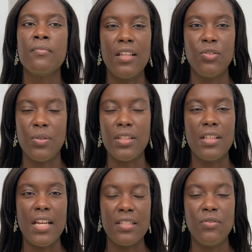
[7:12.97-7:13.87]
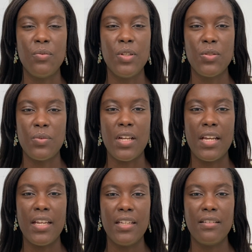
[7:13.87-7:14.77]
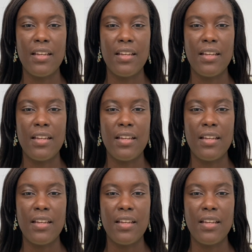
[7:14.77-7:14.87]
during the last few weeks when I